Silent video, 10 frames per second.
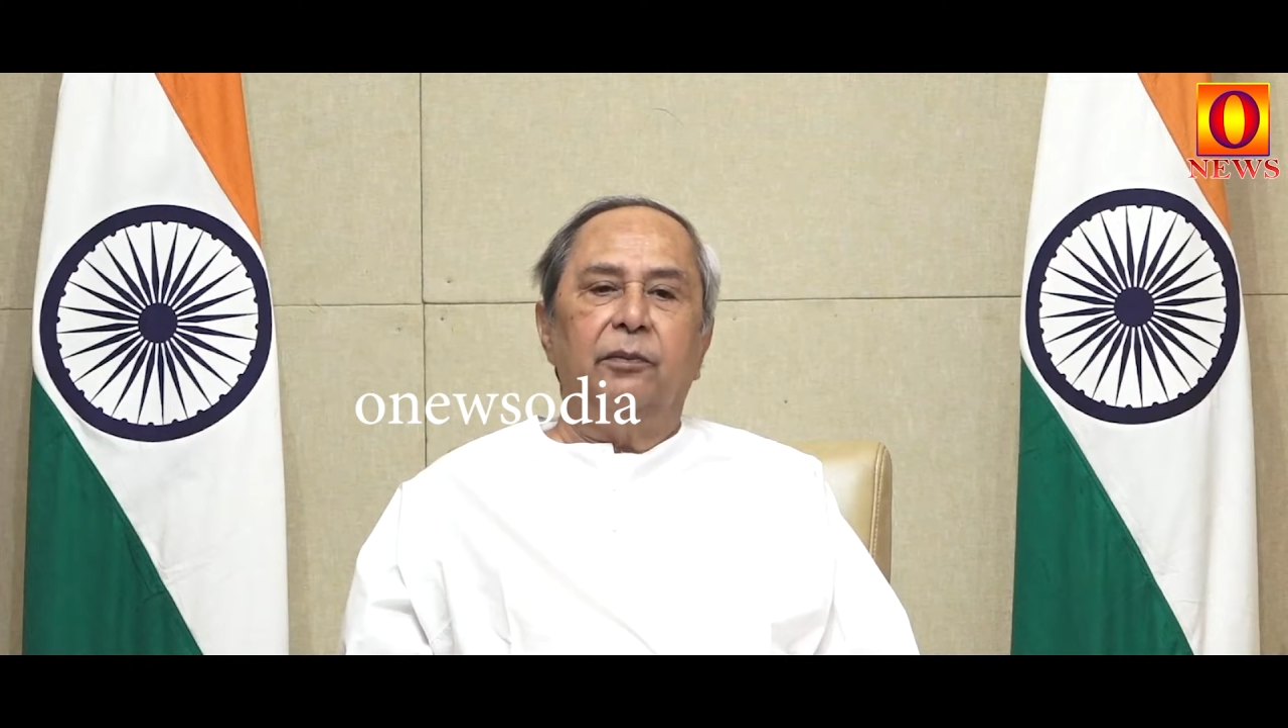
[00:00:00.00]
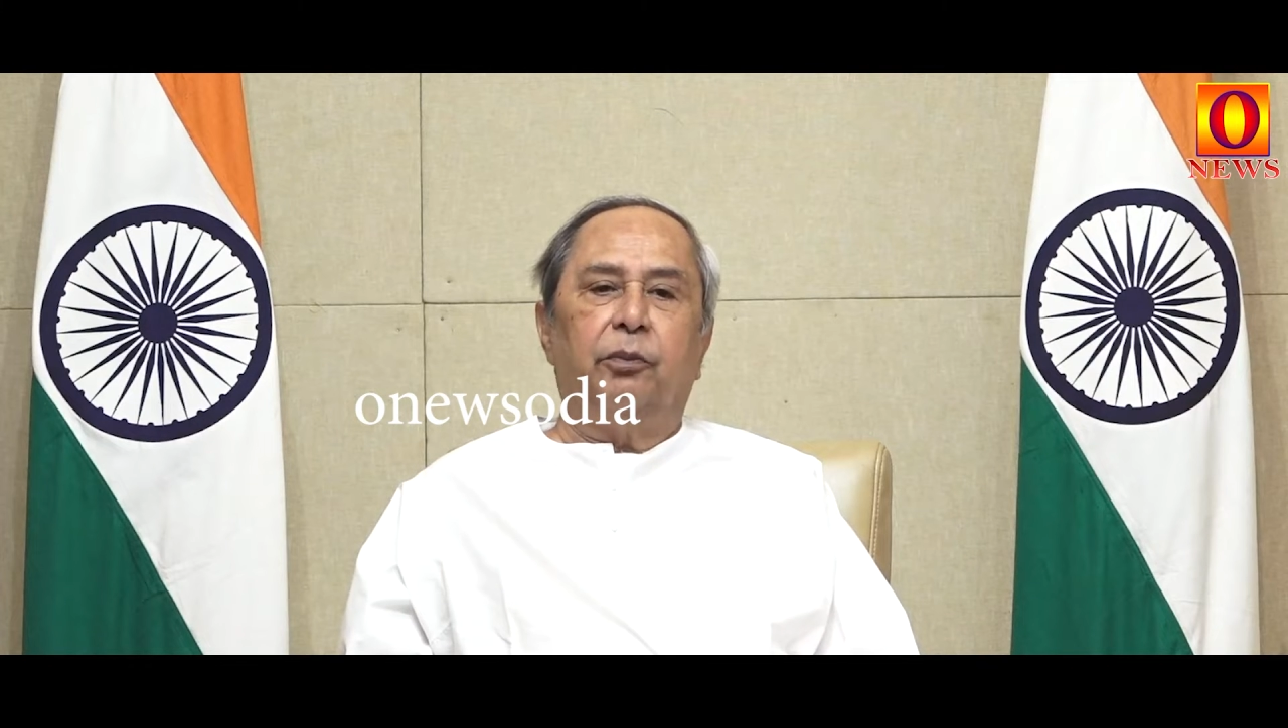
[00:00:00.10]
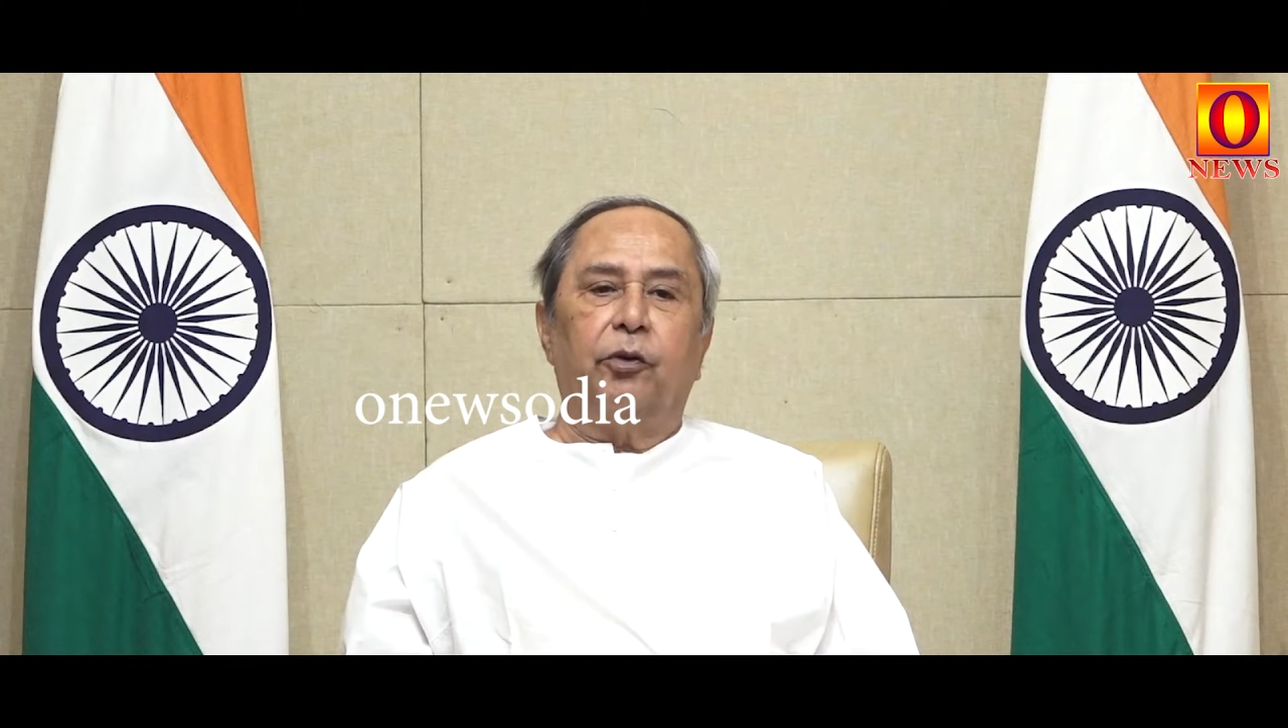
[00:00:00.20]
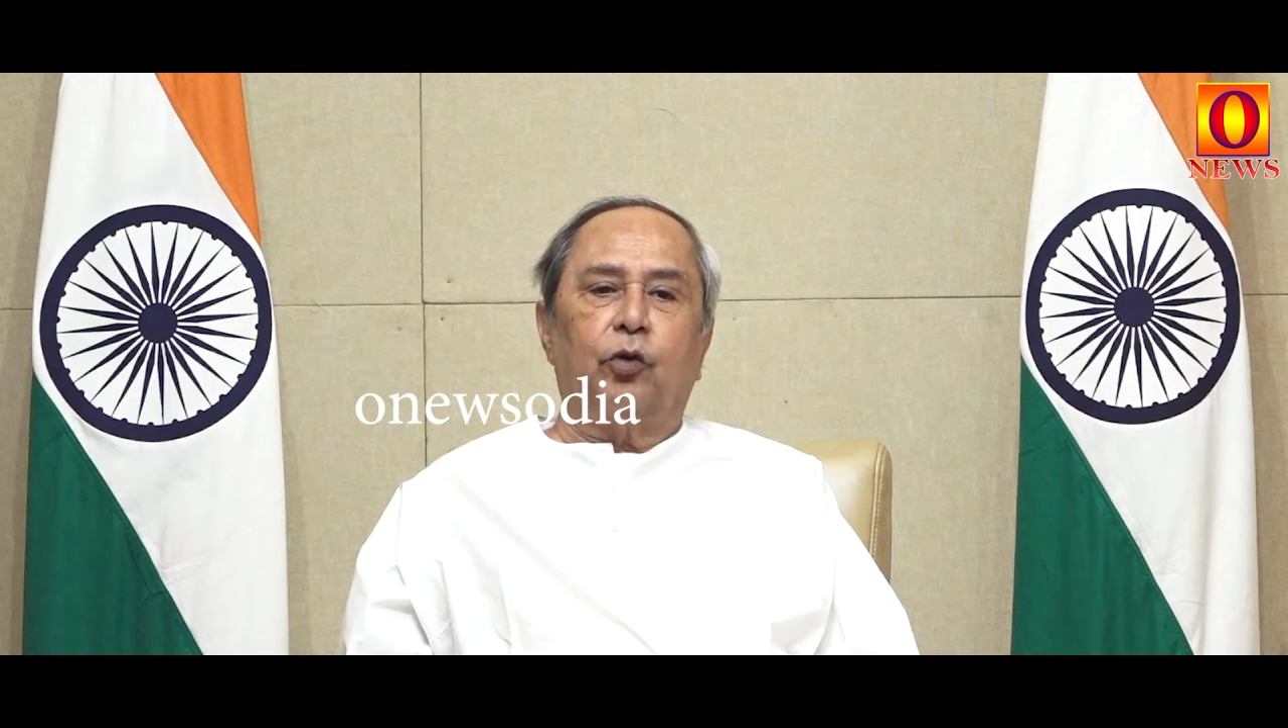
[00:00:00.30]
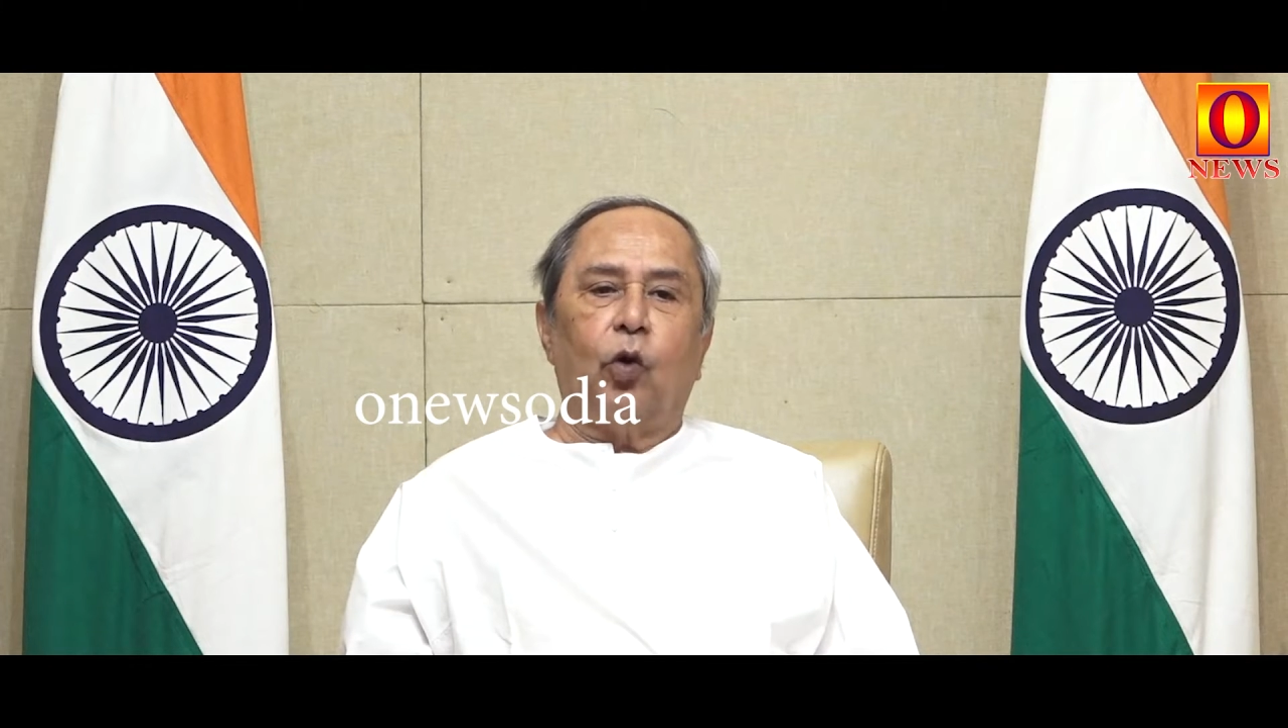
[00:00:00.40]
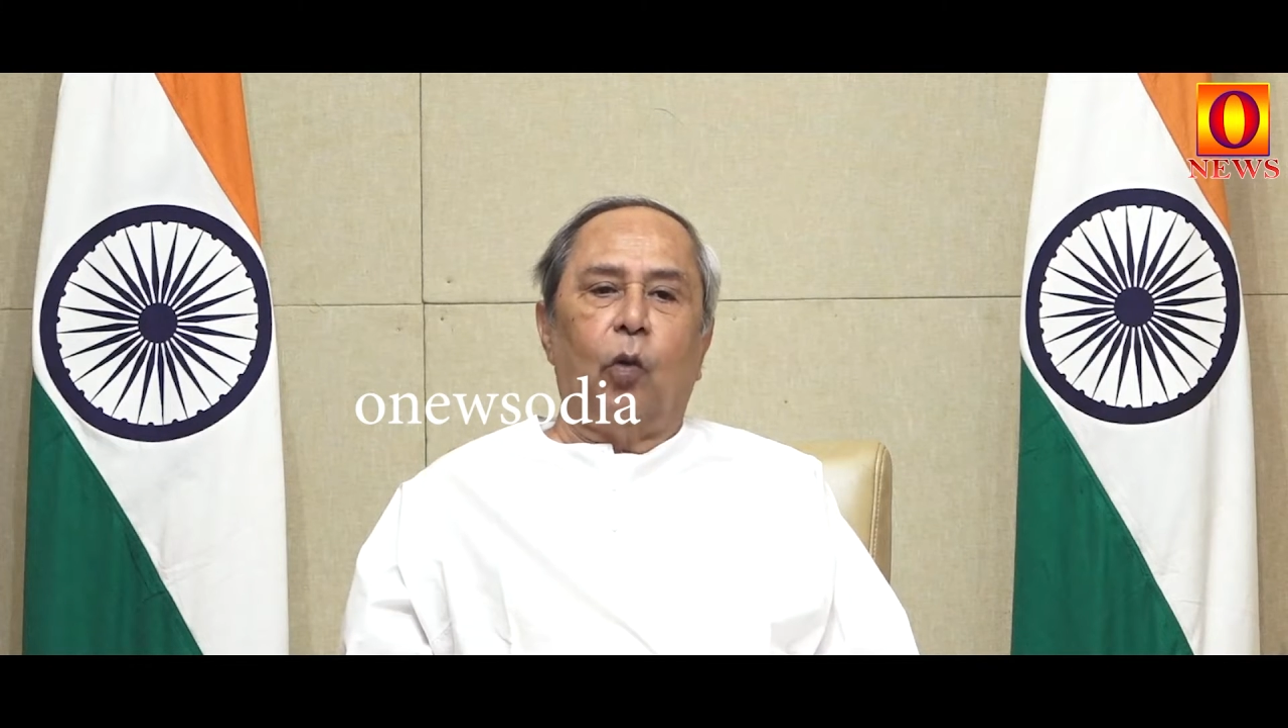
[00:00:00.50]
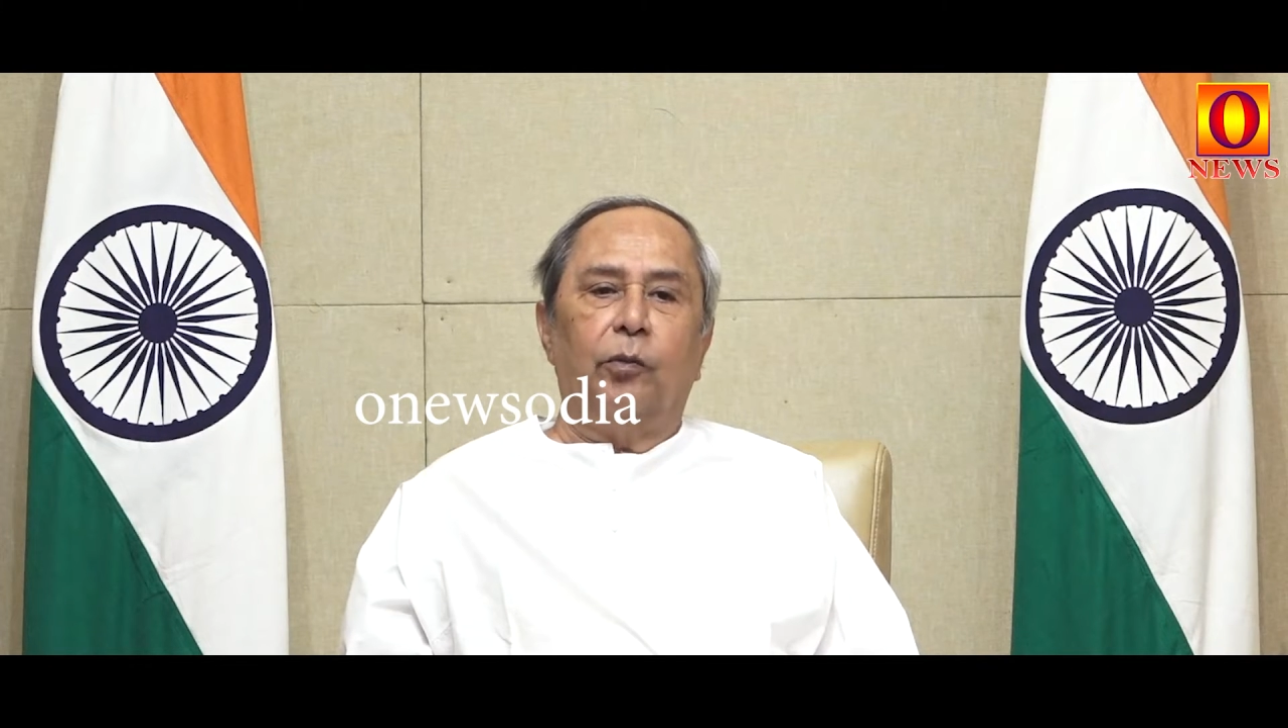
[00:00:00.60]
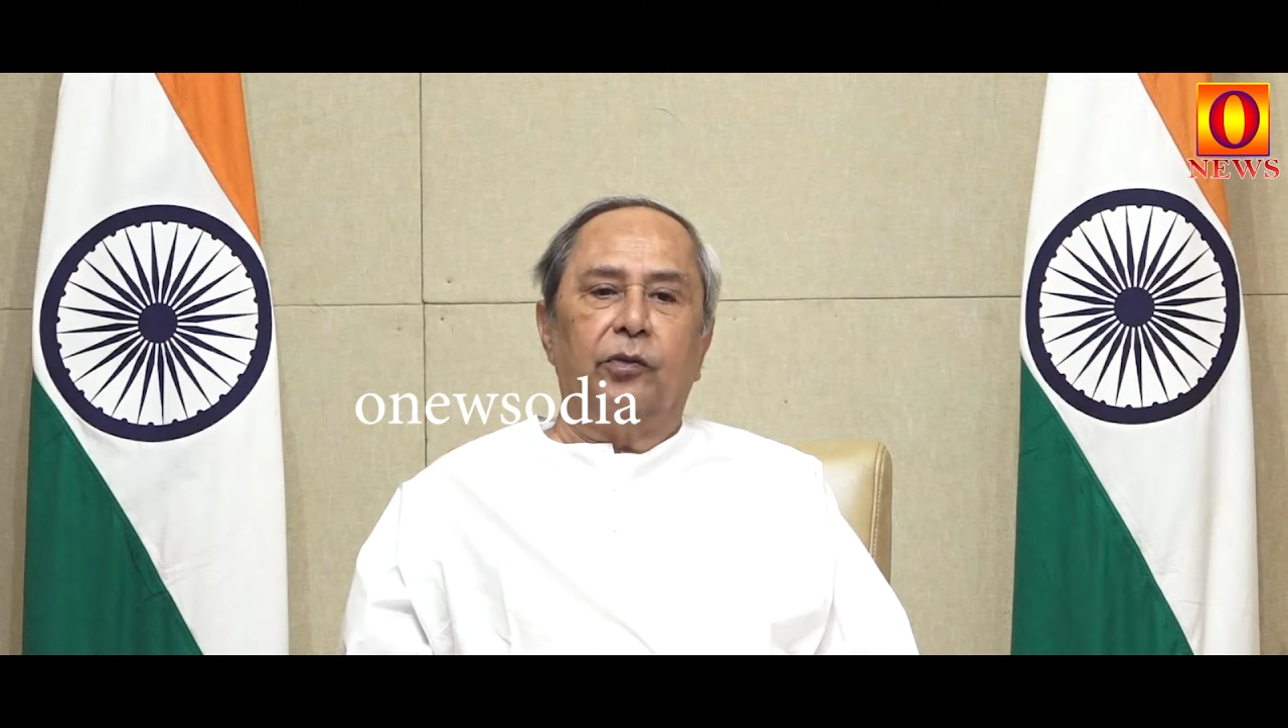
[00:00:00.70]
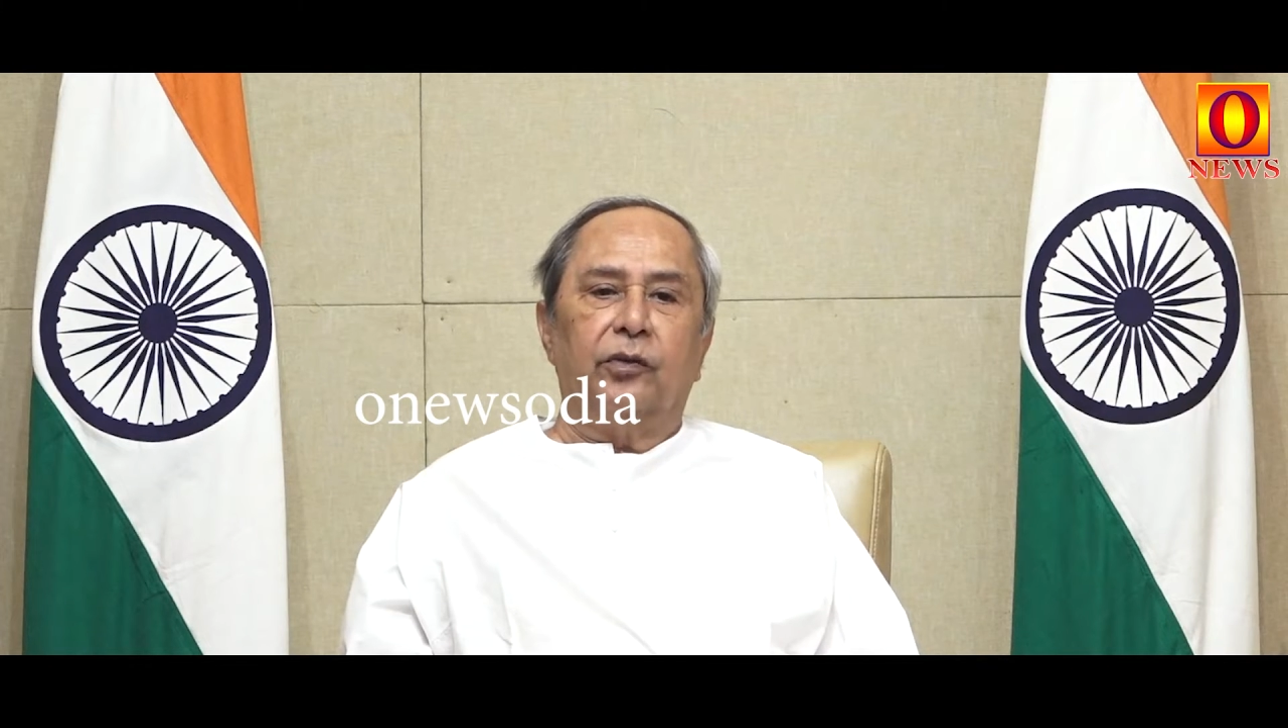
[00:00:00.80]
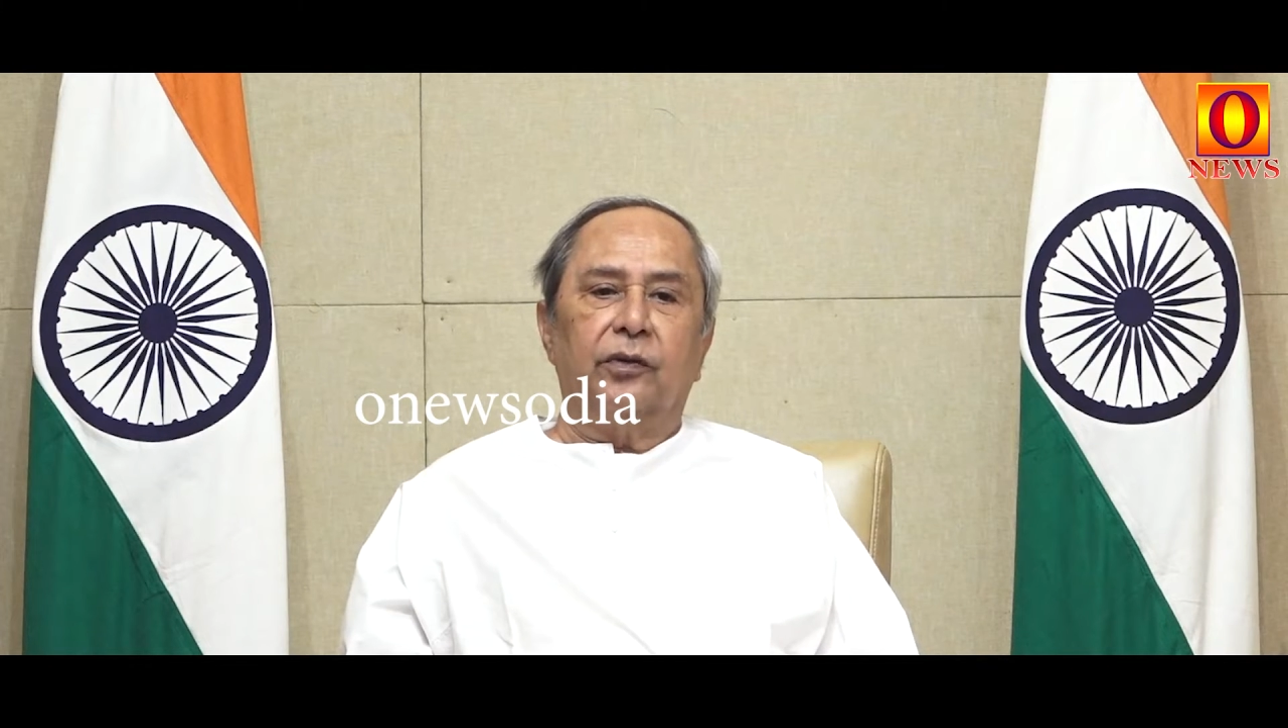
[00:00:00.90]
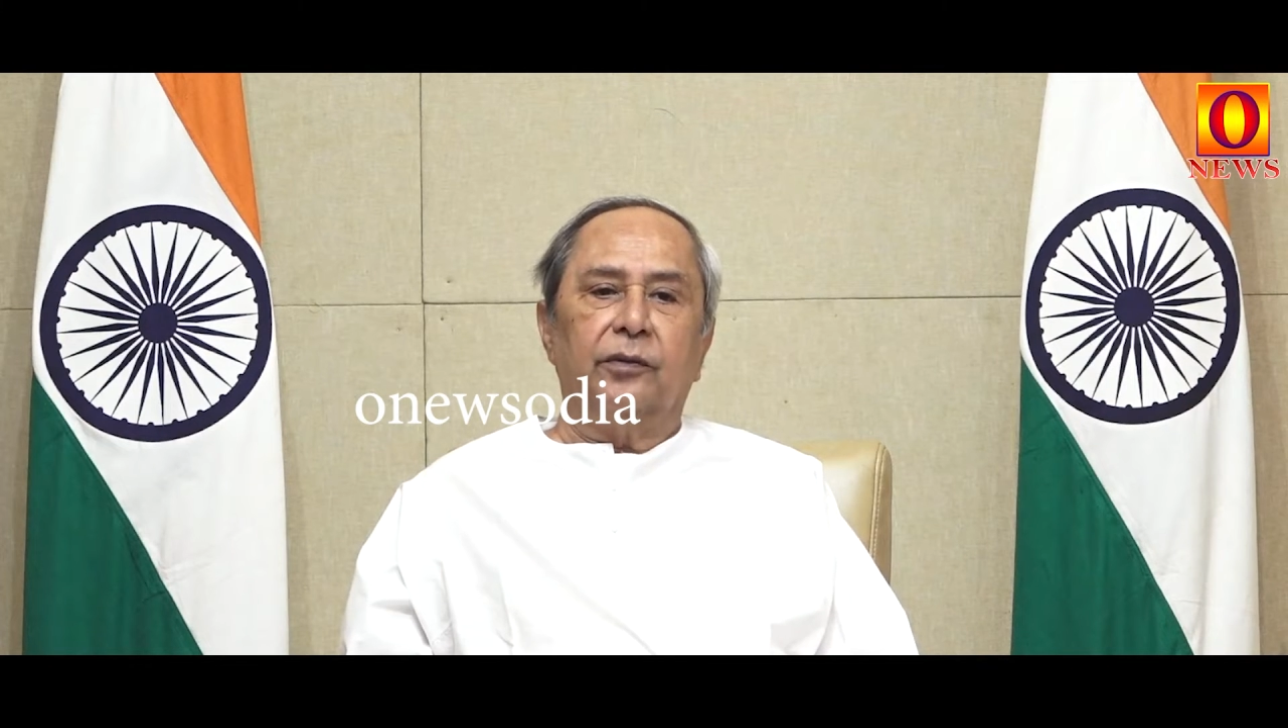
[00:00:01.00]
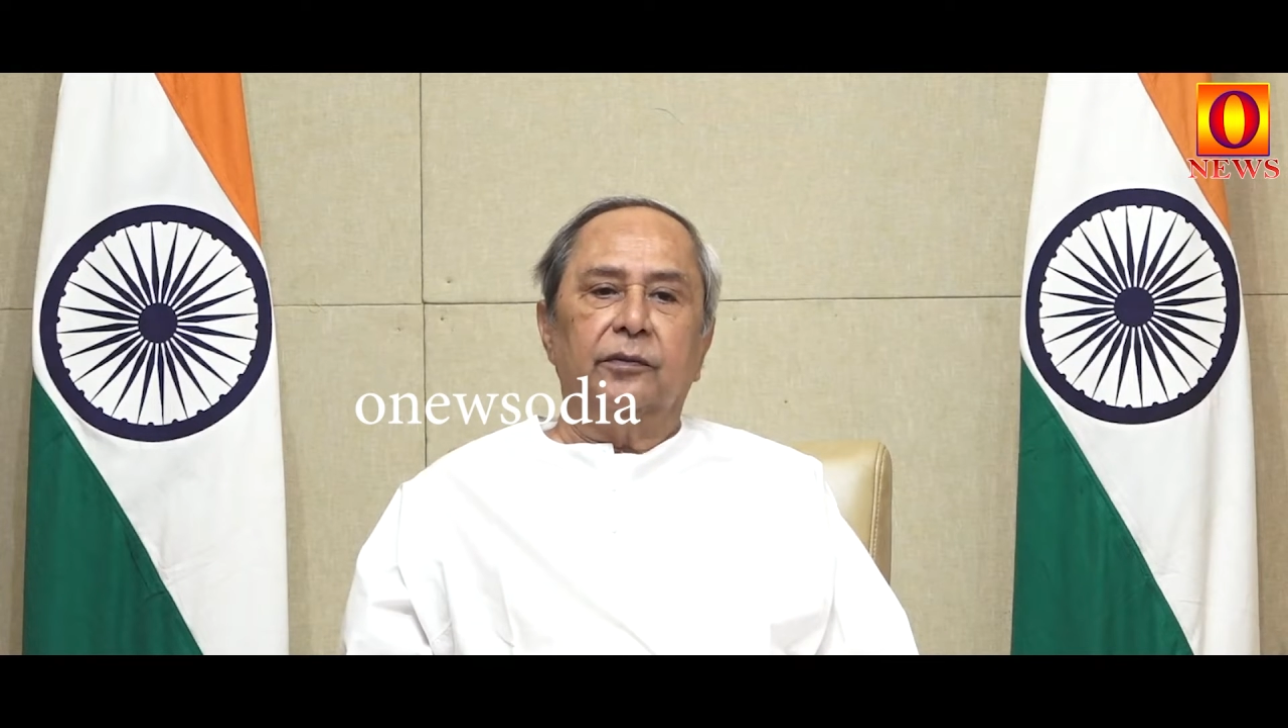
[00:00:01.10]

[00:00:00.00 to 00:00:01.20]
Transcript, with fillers: procurement.